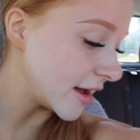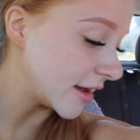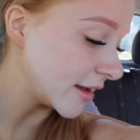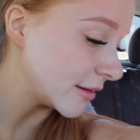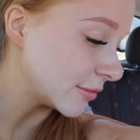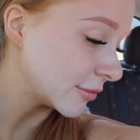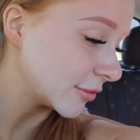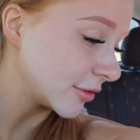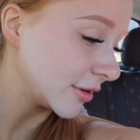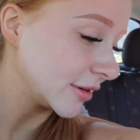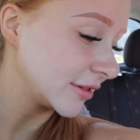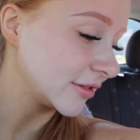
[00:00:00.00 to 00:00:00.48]
I
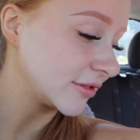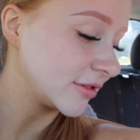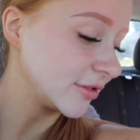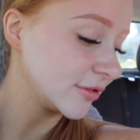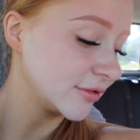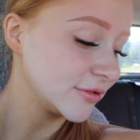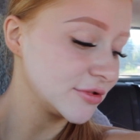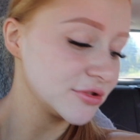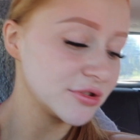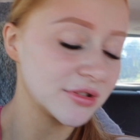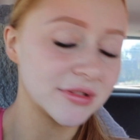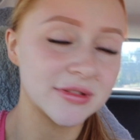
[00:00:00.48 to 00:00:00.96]
am going
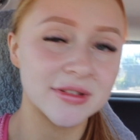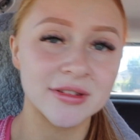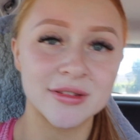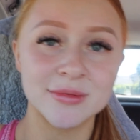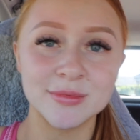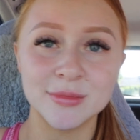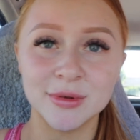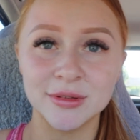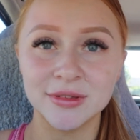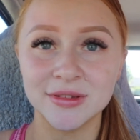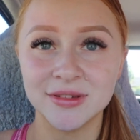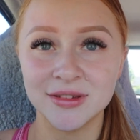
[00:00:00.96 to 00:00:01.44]
to drink
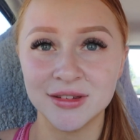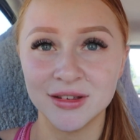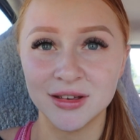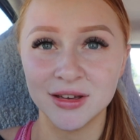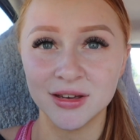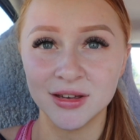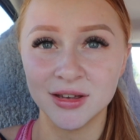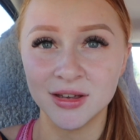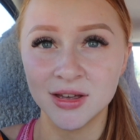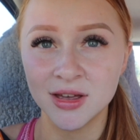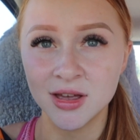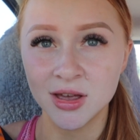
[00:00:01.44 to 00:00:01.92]
this
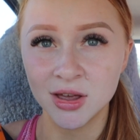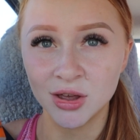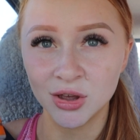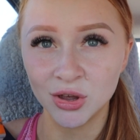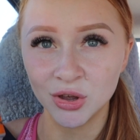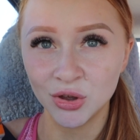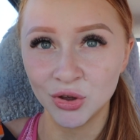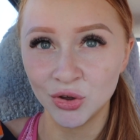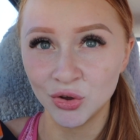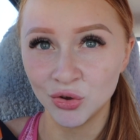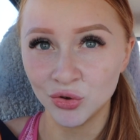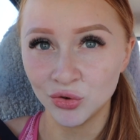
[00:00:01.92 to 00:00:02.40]
Monster,
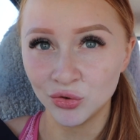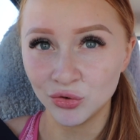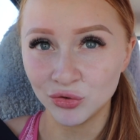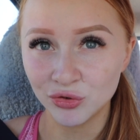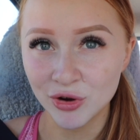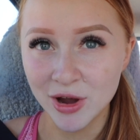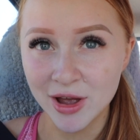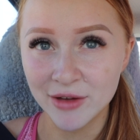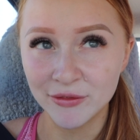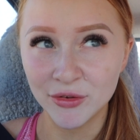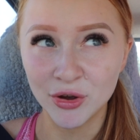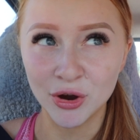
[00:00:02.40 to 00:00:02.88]

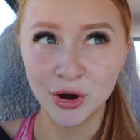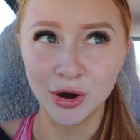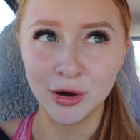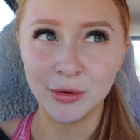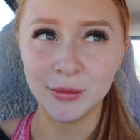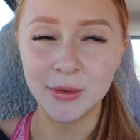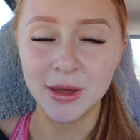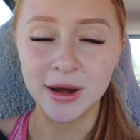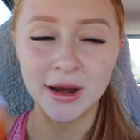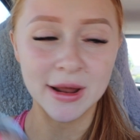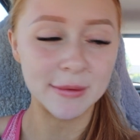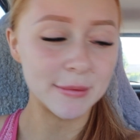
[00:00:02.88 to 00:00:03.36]
drive
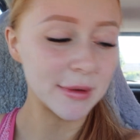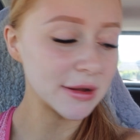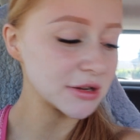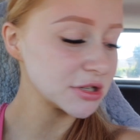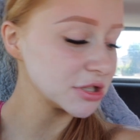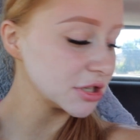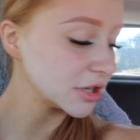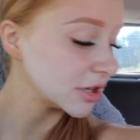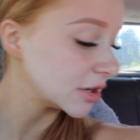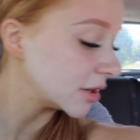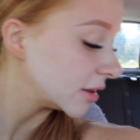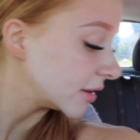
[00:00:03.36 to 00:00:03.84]
home, and I'm
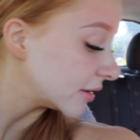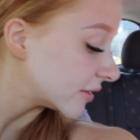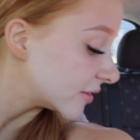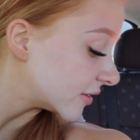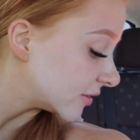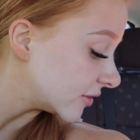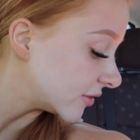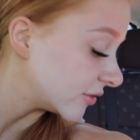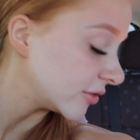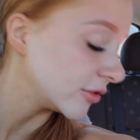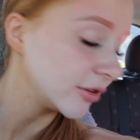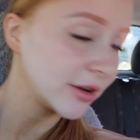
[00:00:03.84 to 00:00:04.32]
actually going to
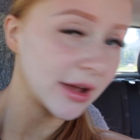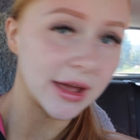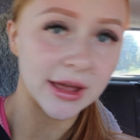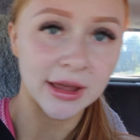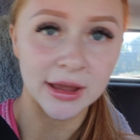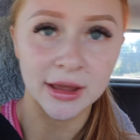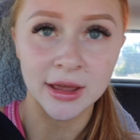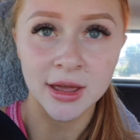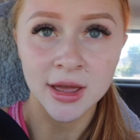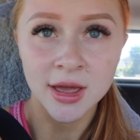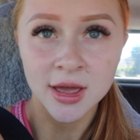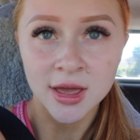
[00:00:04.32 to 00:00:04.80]
listen to
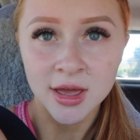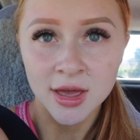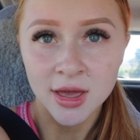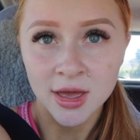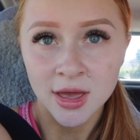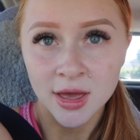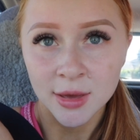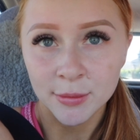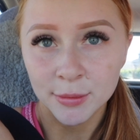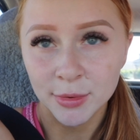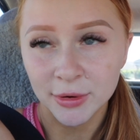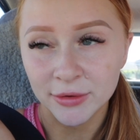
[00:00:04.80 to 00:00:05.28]
a
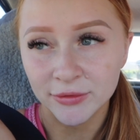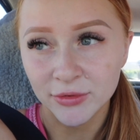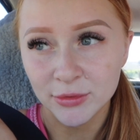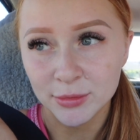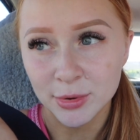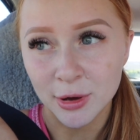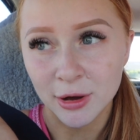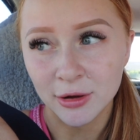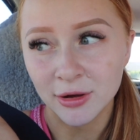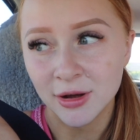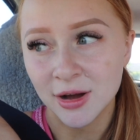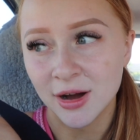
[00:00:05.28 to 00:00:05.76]
bit of
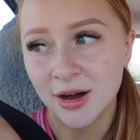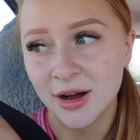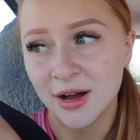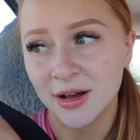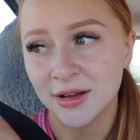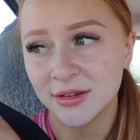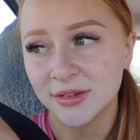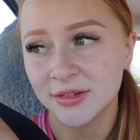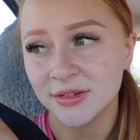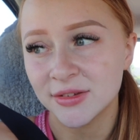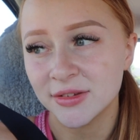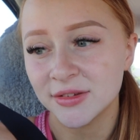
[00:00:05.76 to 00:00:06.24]
a
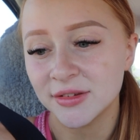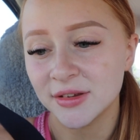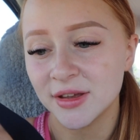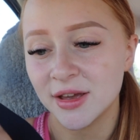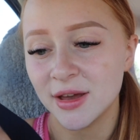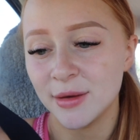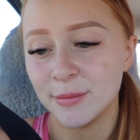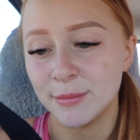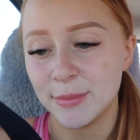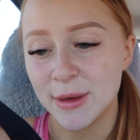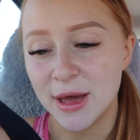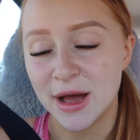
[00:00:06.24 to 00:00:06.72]
podcast
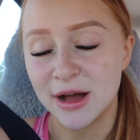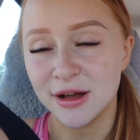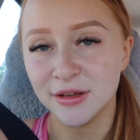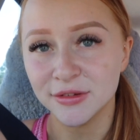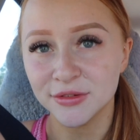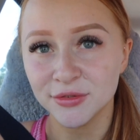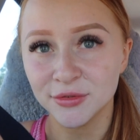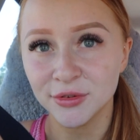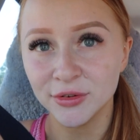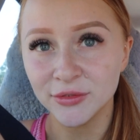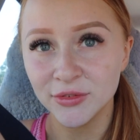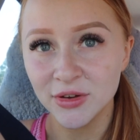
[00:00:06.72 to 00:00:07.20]

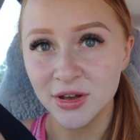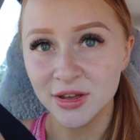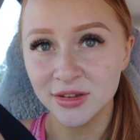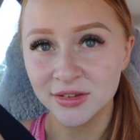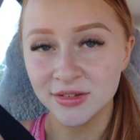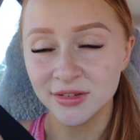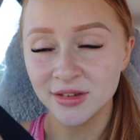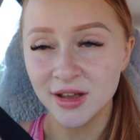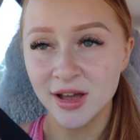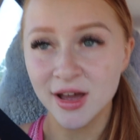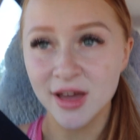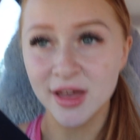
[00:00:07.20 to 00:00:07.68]
about
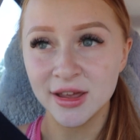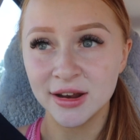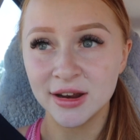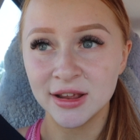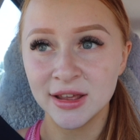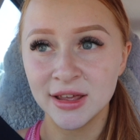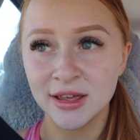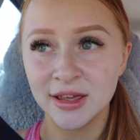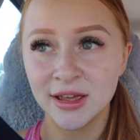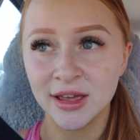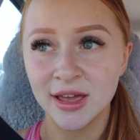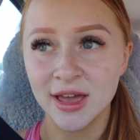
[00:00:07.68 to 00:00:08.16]
reverse
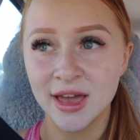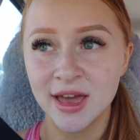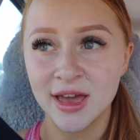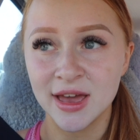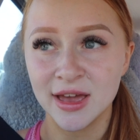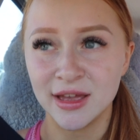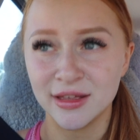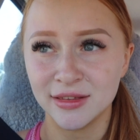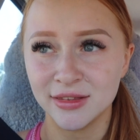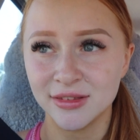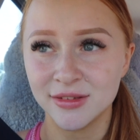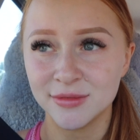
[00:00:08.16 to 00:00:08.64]
dieting
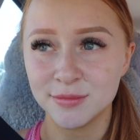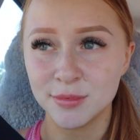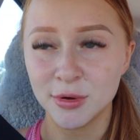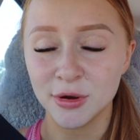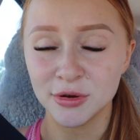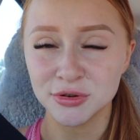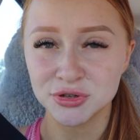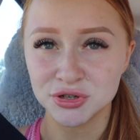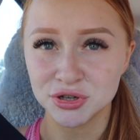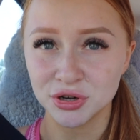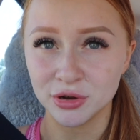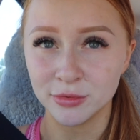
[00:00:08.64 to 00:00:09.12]
and
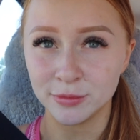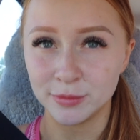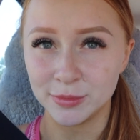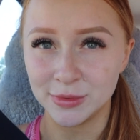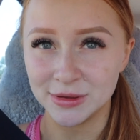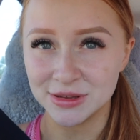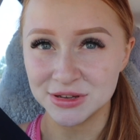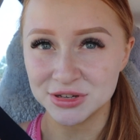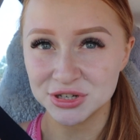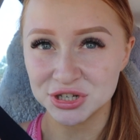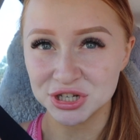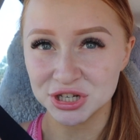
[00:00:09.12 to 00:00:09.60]
post-show
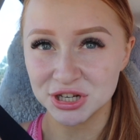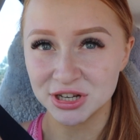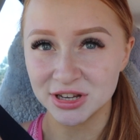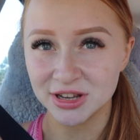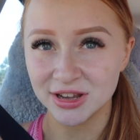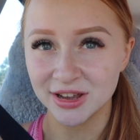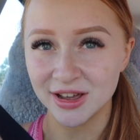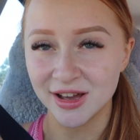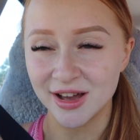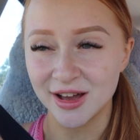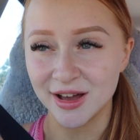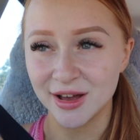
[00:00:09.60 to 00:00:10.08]

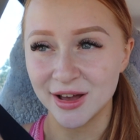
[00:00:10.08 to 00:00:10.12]
binging.